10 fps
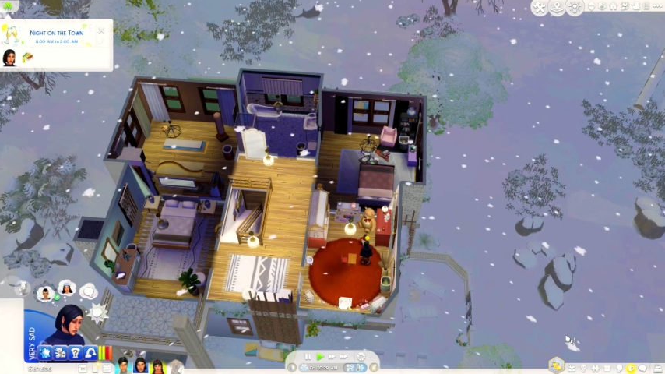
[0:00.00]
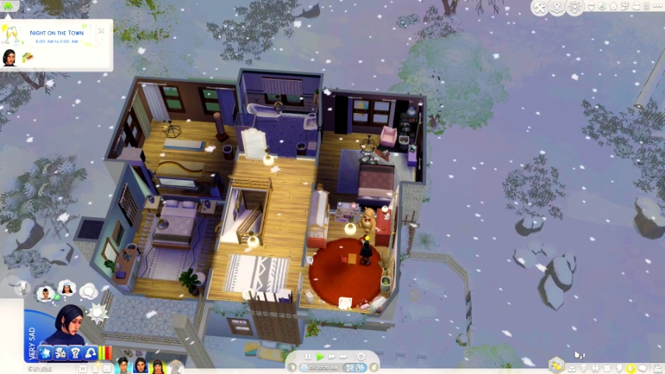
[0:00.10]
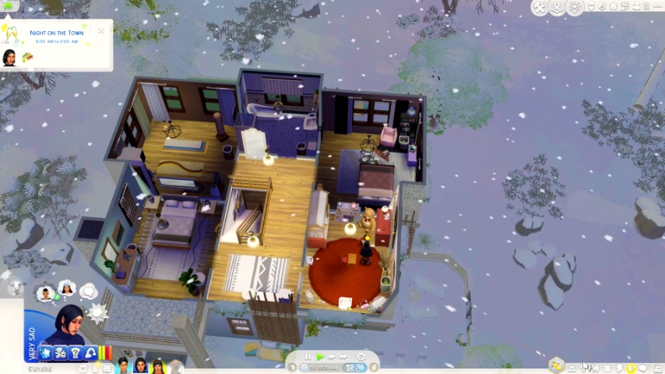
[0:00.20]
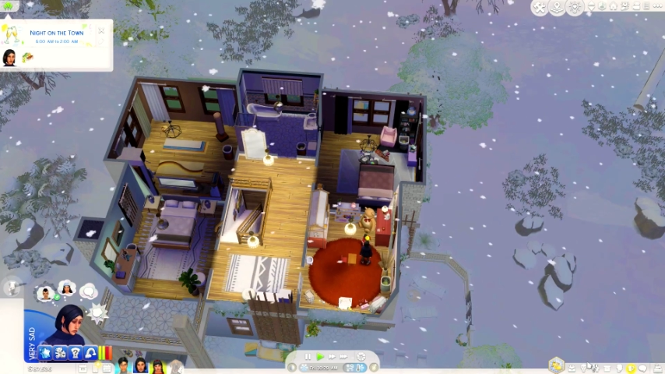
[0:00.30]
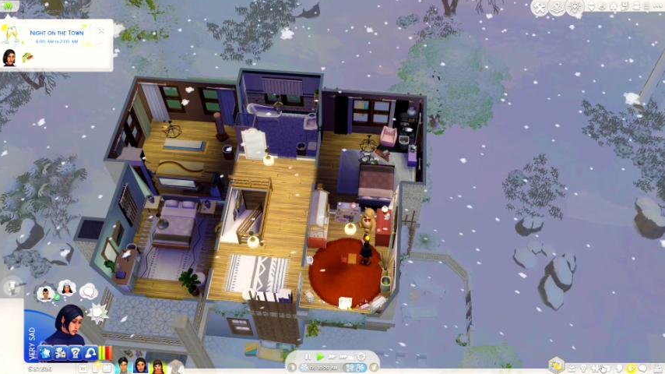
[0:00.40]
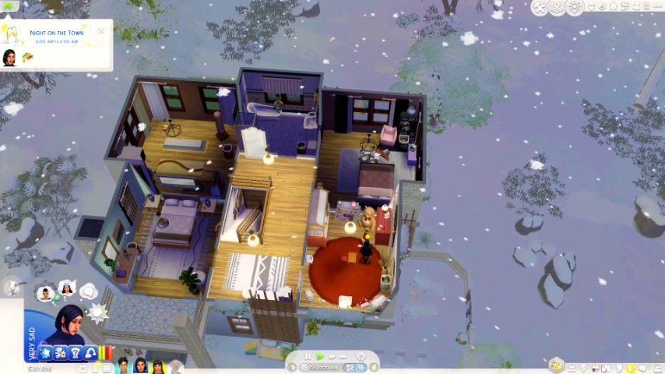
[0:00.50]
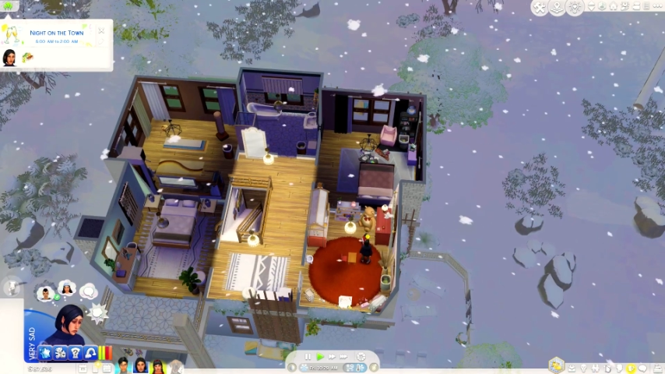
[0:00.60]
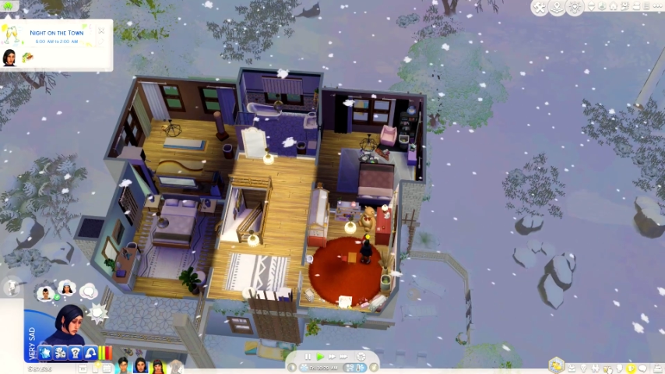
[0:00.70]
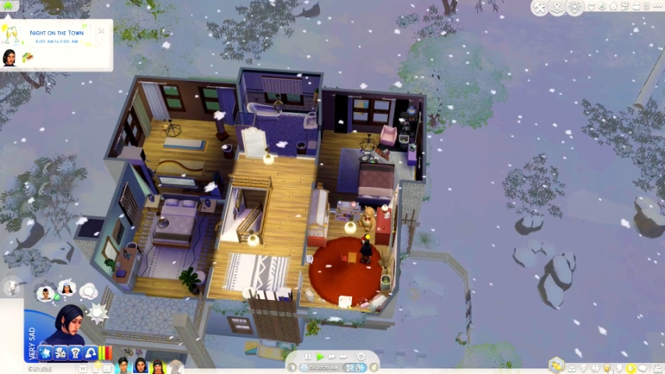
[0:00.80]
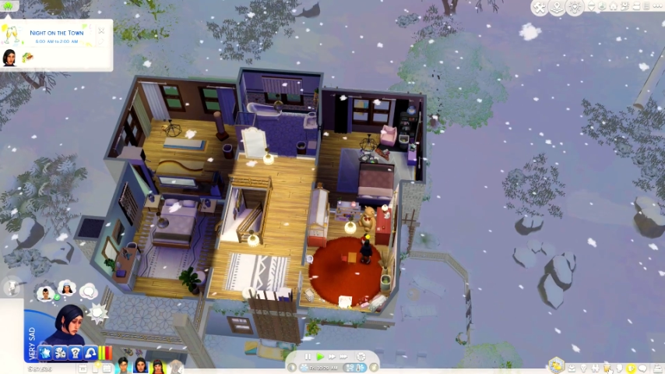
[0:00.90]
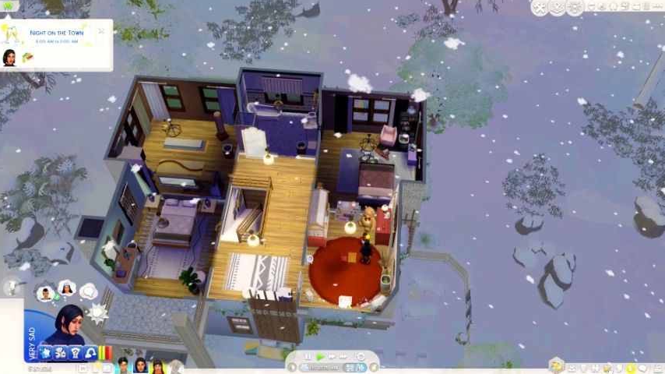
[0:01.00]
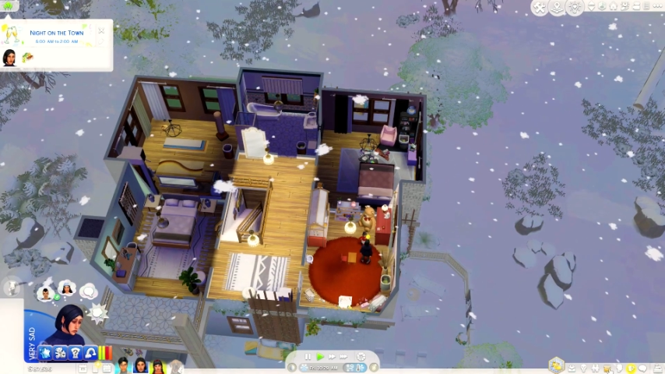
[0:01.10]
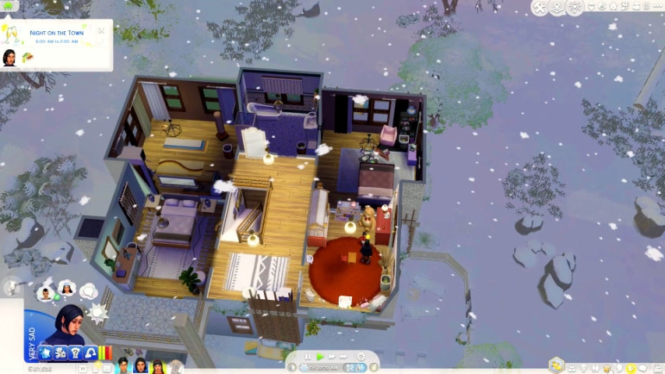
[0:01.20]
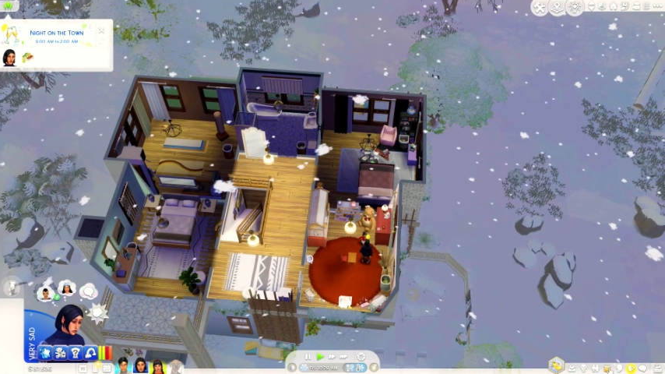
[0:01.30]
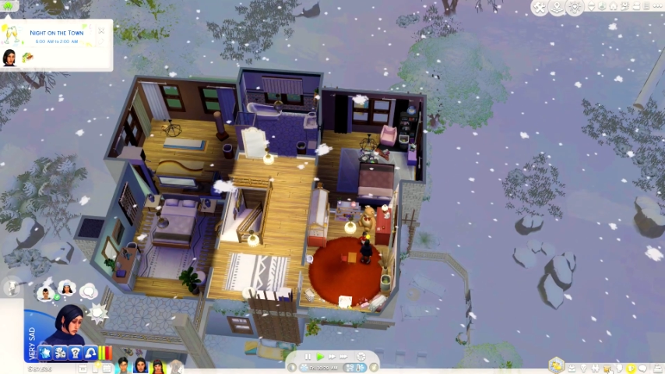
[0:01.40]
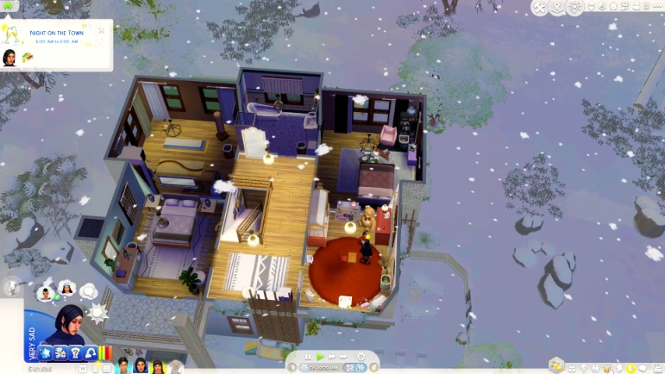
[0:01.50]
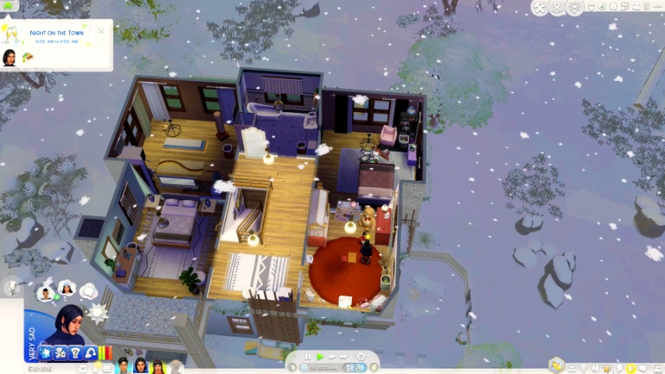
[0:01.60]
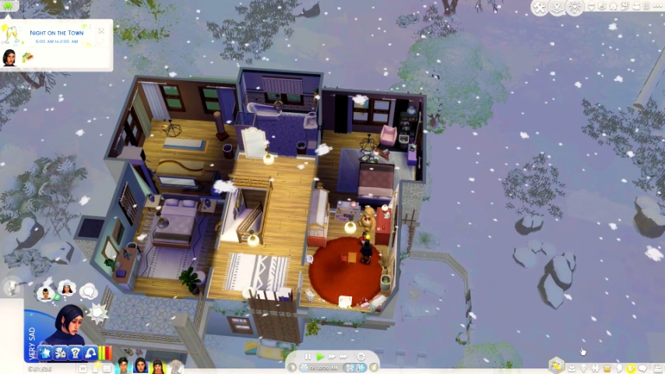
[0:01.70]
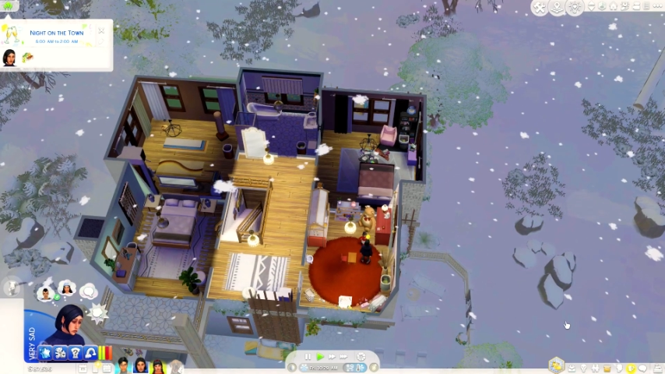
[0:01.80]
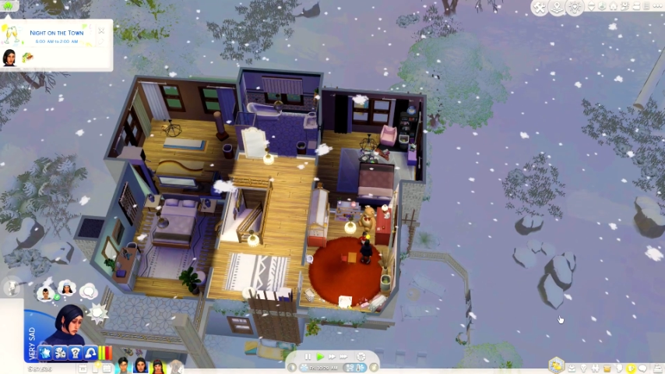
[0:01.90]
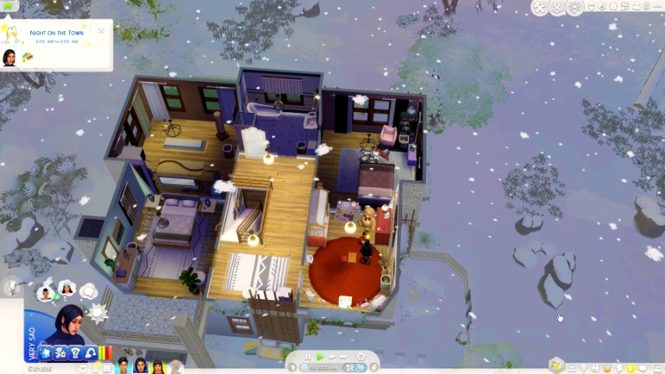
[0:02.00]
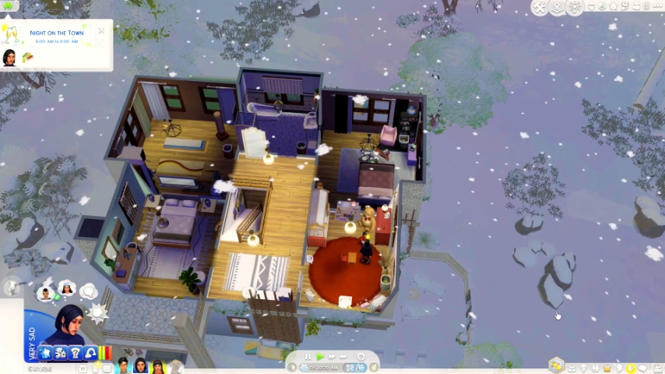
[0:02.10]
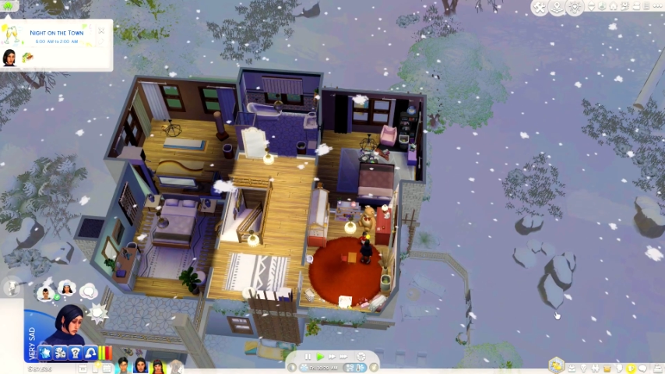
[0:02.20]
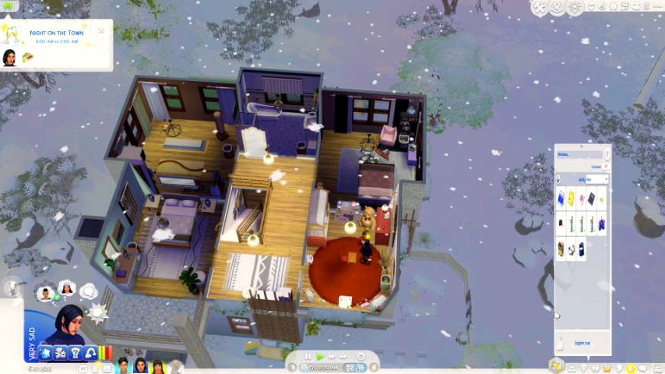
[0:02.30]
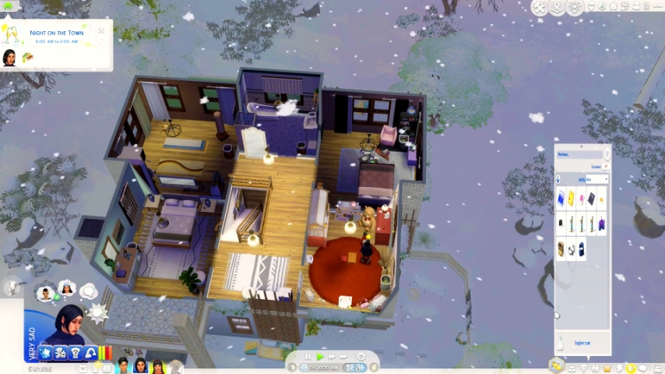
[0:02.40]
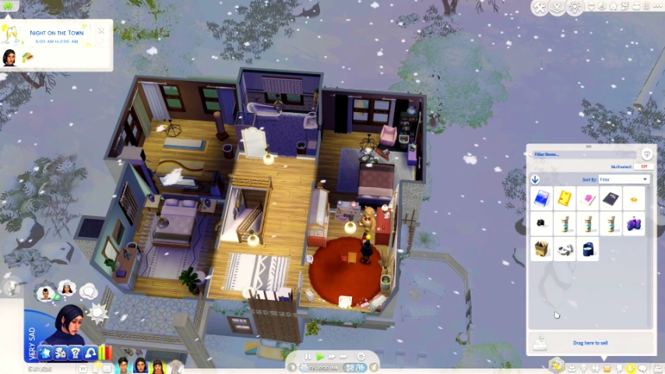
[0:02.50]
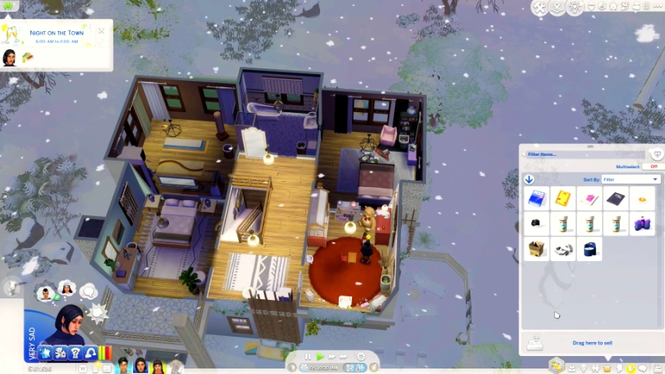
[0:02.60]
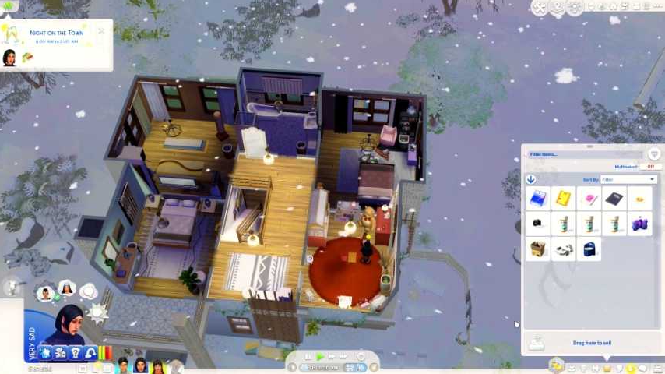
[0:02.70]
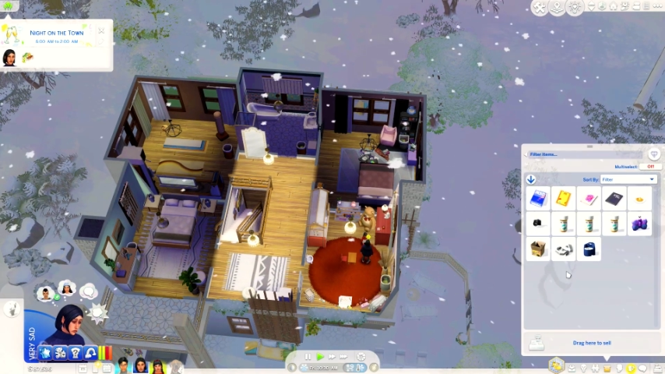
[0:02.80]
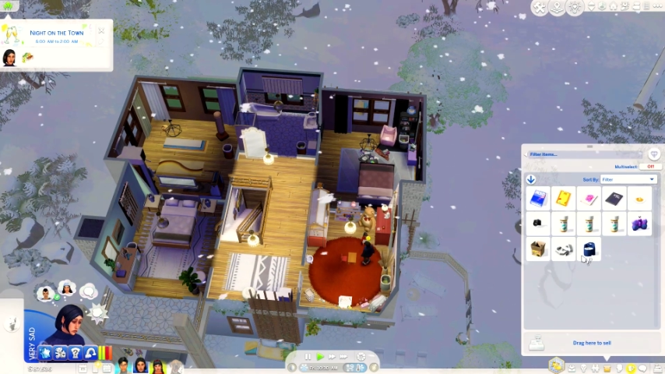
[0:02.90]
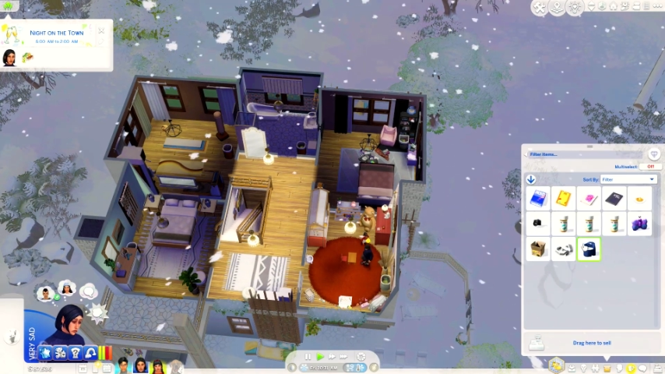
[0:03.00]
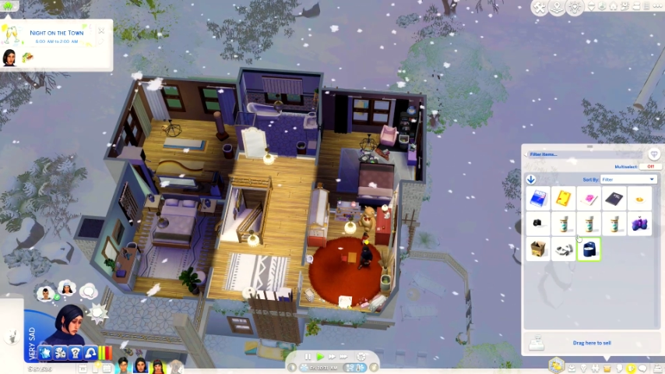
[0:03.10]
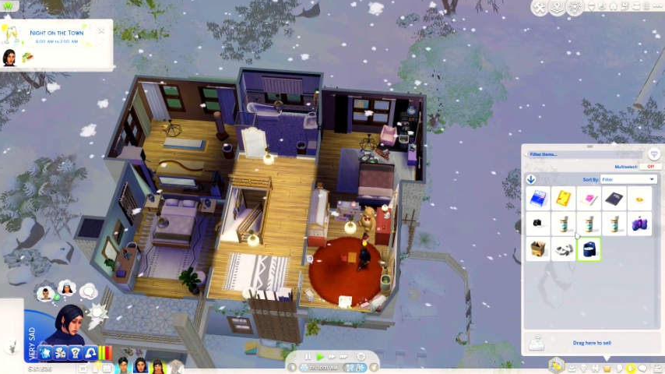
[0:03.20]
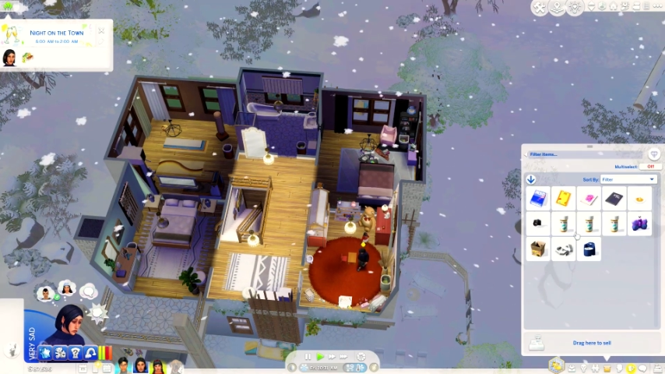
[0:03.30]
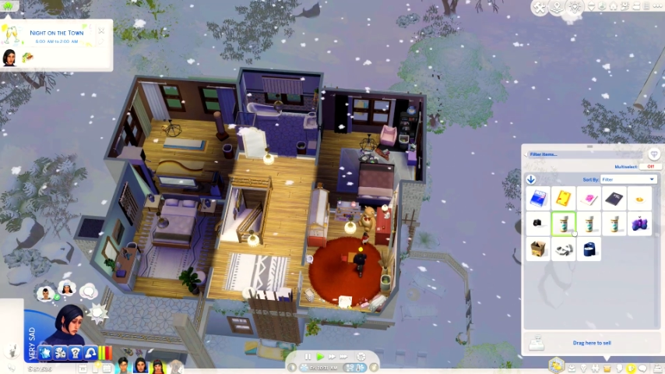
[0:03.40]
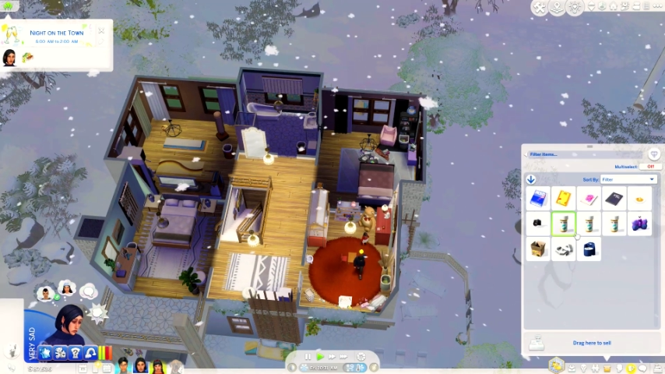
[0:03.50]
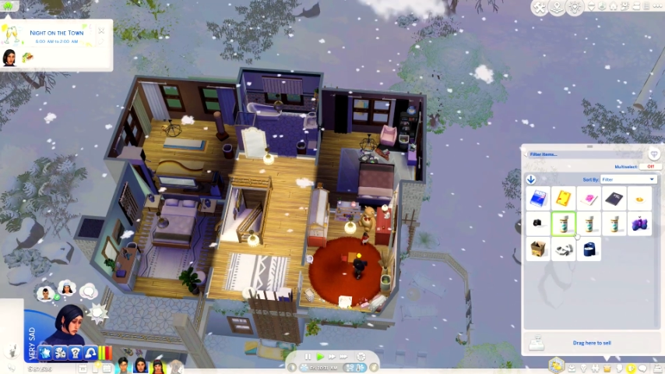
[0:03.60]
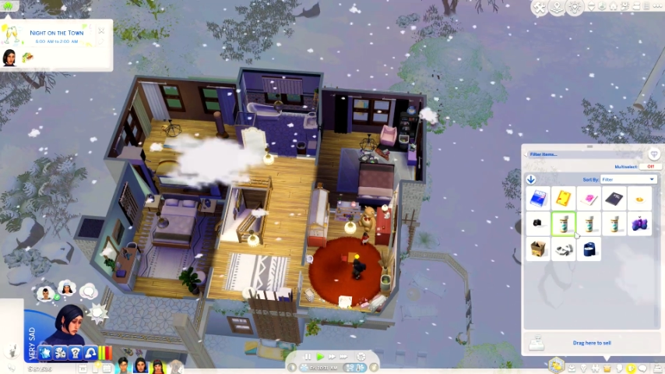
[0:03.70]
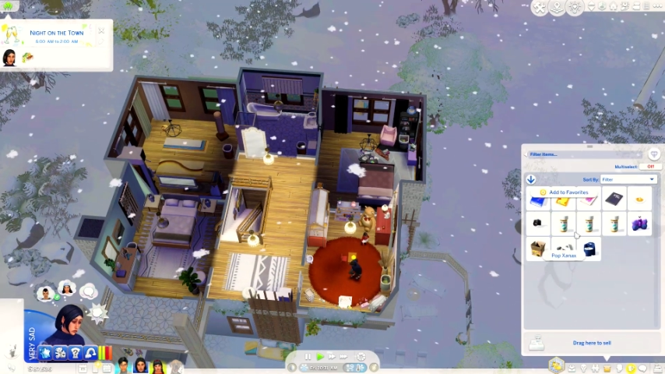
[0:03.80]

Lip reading: [unreadable: no face in view]